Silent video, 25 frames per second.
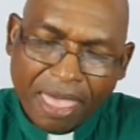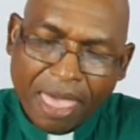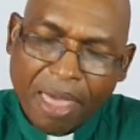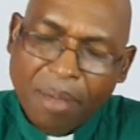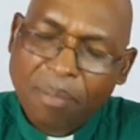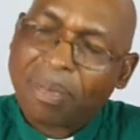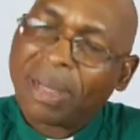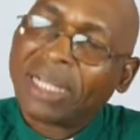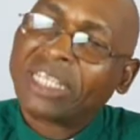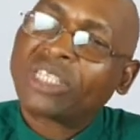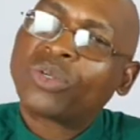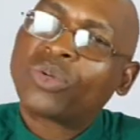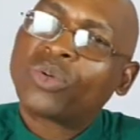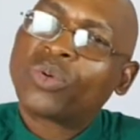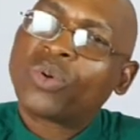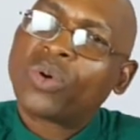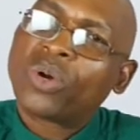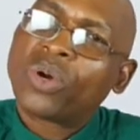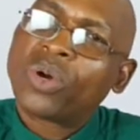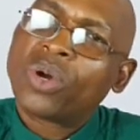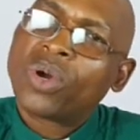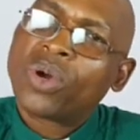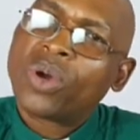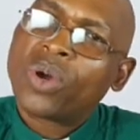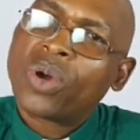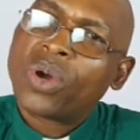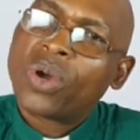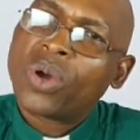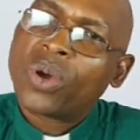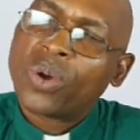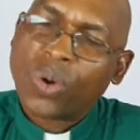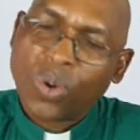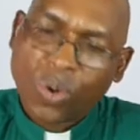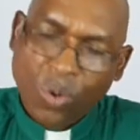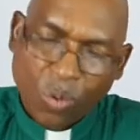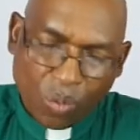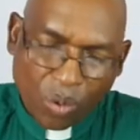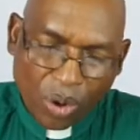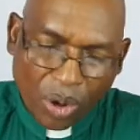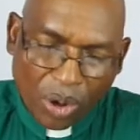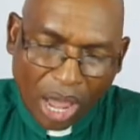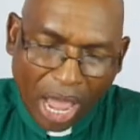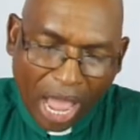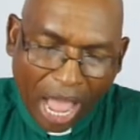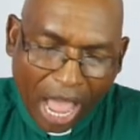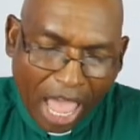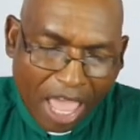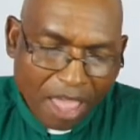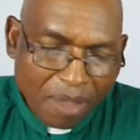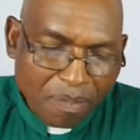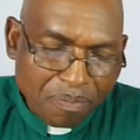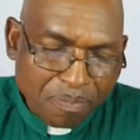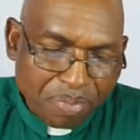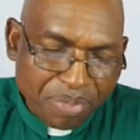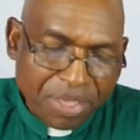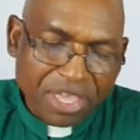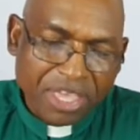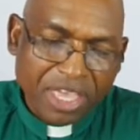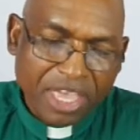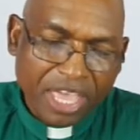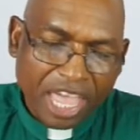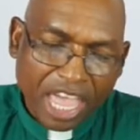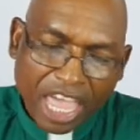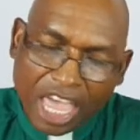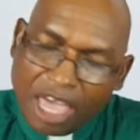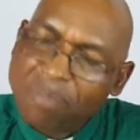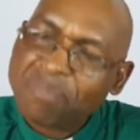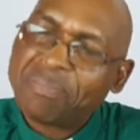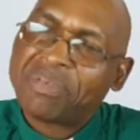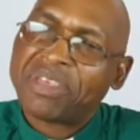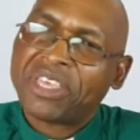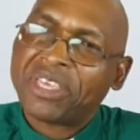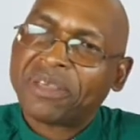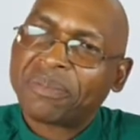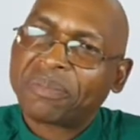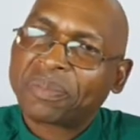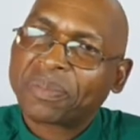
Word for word: but will I be happy?